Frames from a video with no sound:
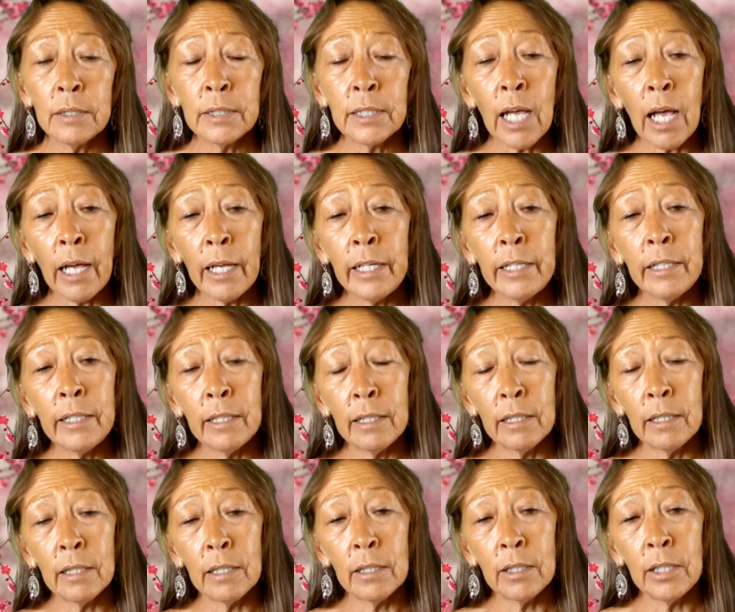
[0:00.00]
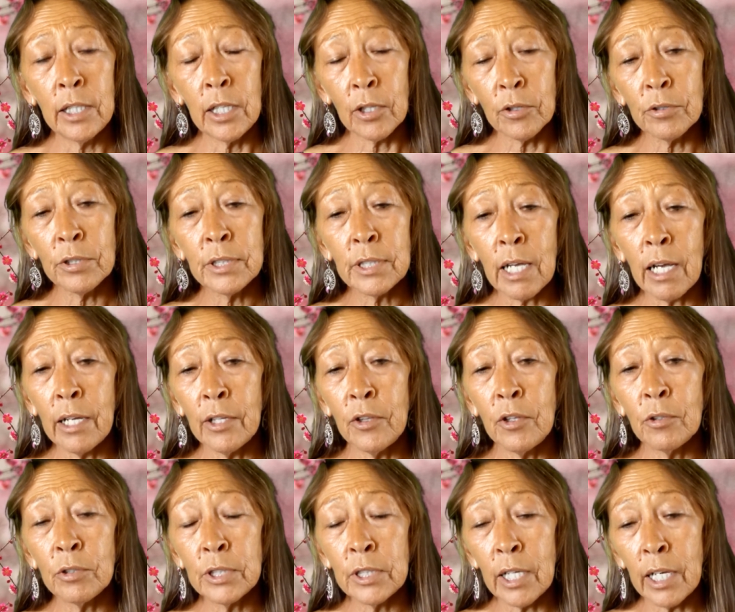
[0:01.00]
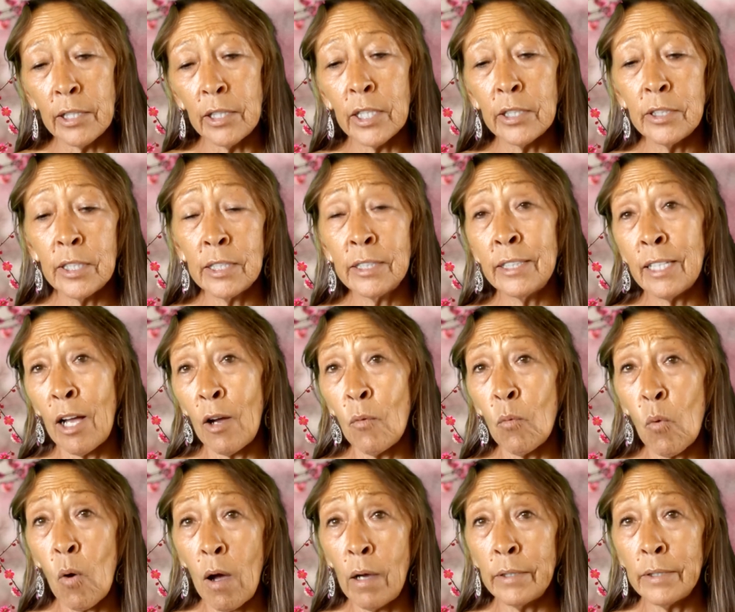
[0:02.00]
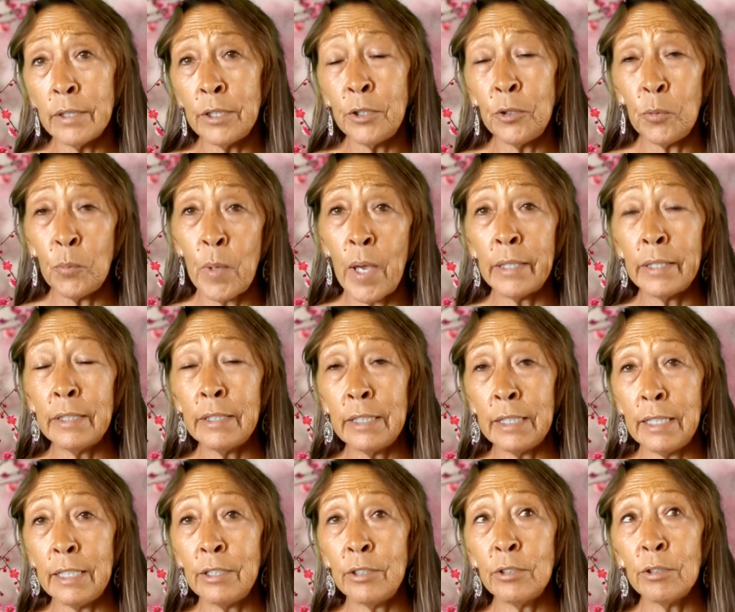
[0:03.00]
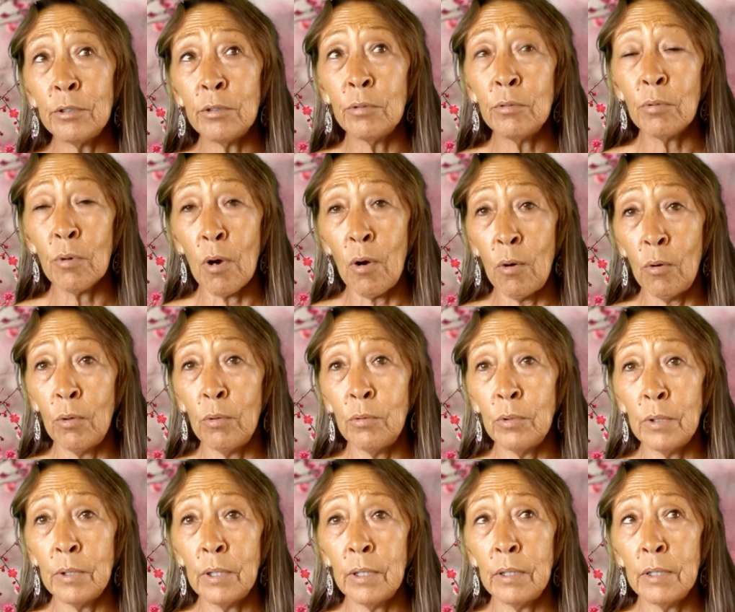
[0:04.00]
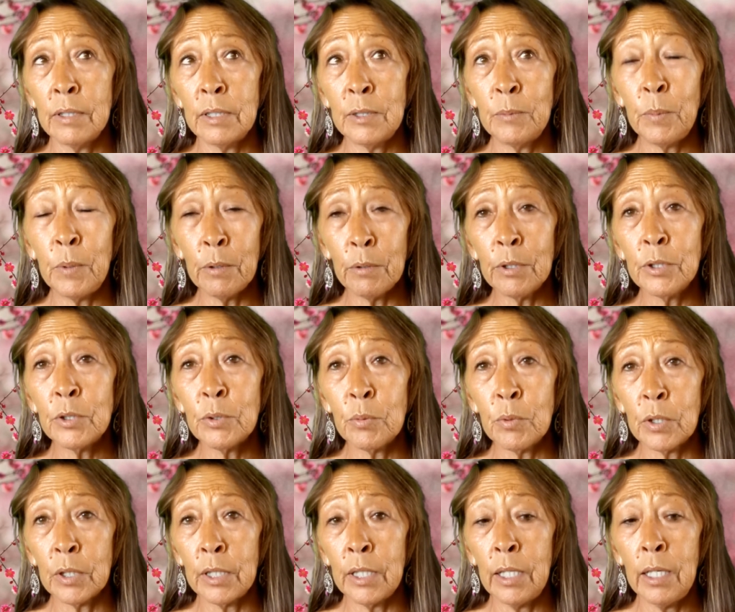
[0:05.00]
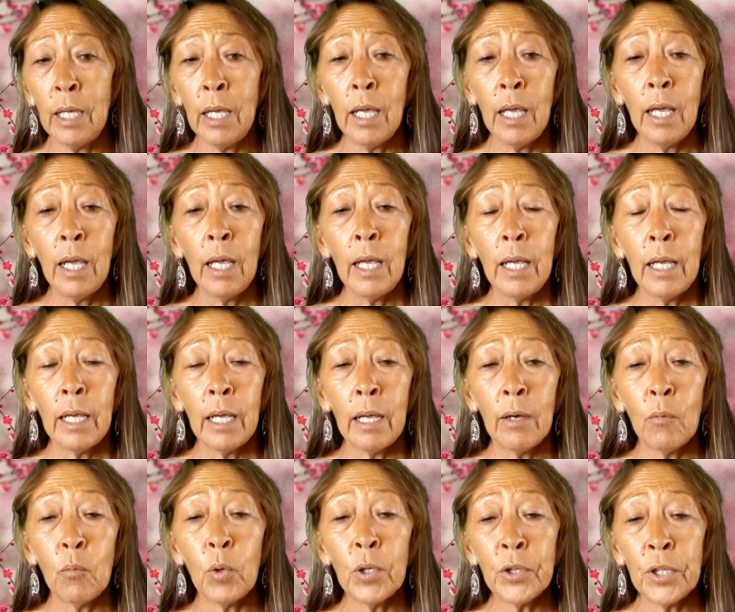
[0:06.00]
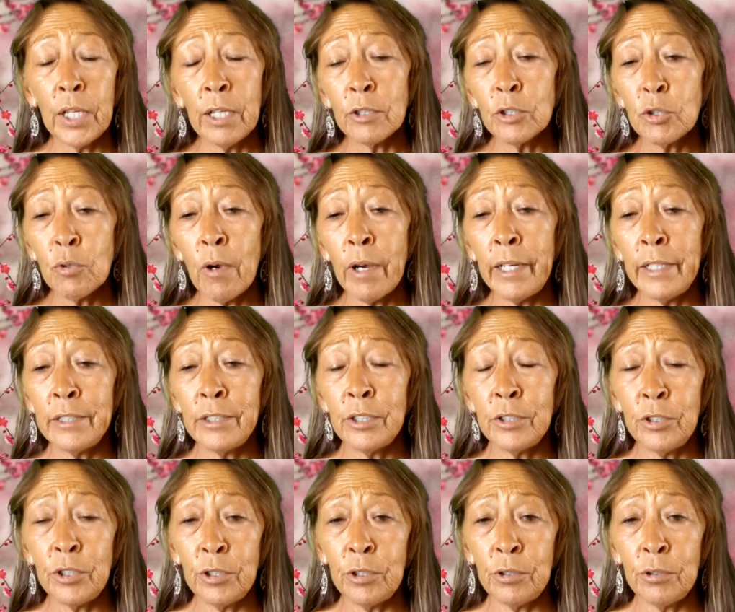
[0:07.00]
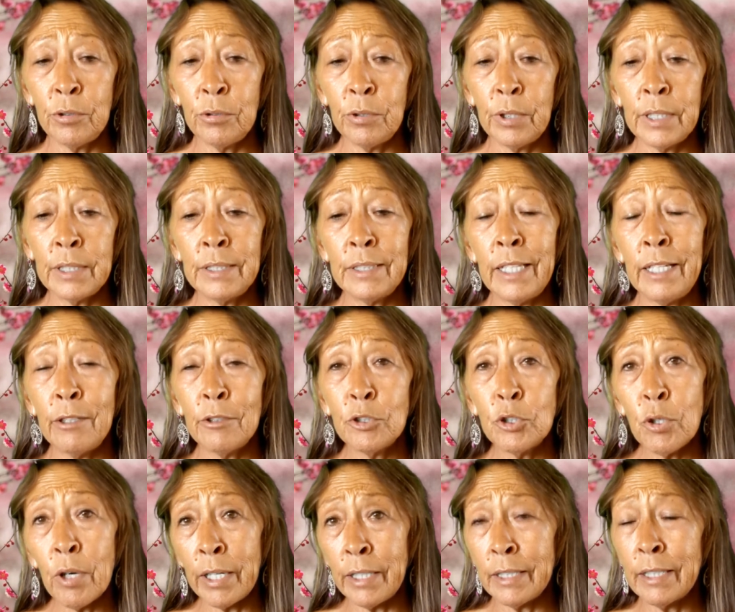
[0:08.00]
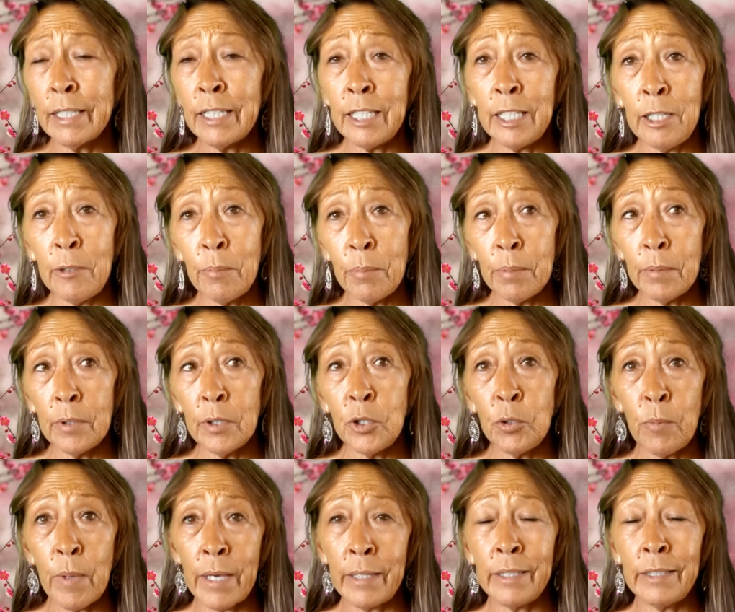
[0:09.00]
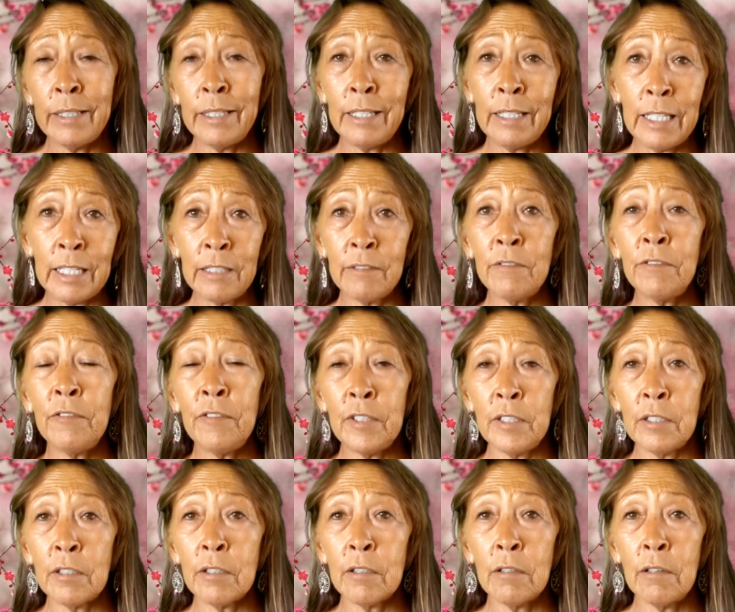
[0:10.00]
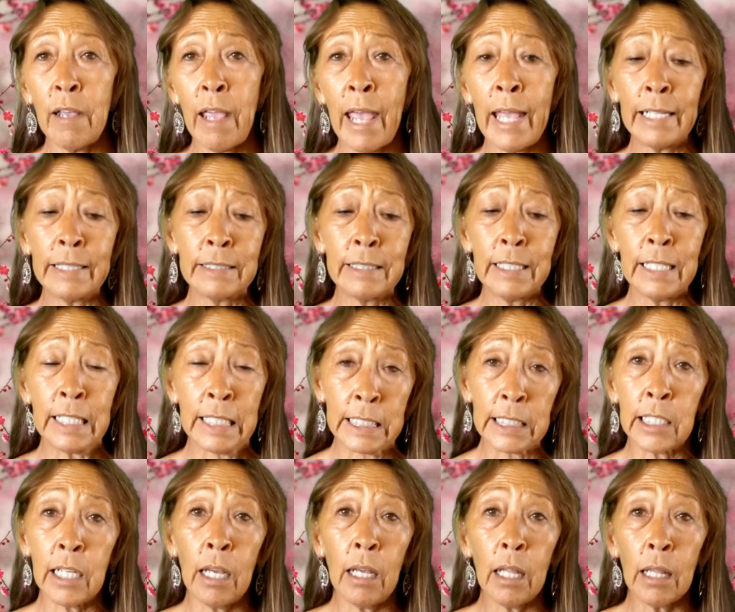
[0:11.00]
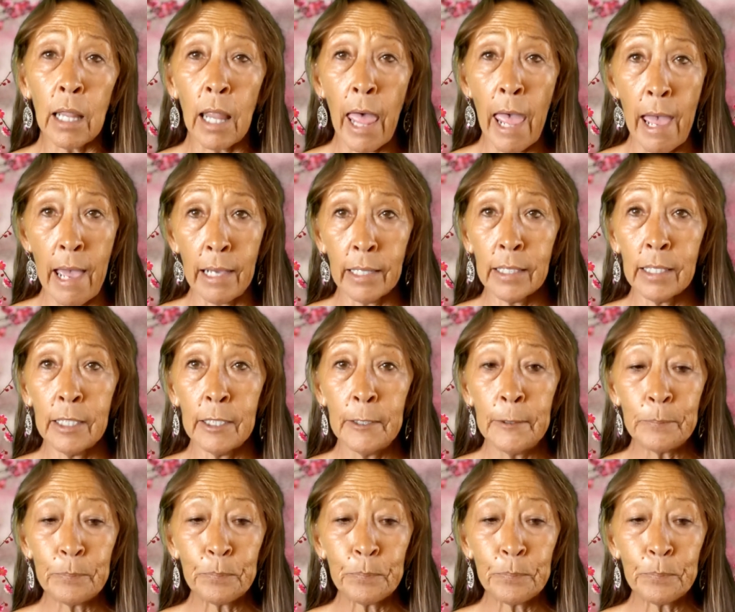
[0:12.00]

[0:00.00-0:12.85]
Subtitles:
other side, the side that does not want humanity to grow spiritually, what they are trying to do is they are trying to keep humanity in fear and in lack.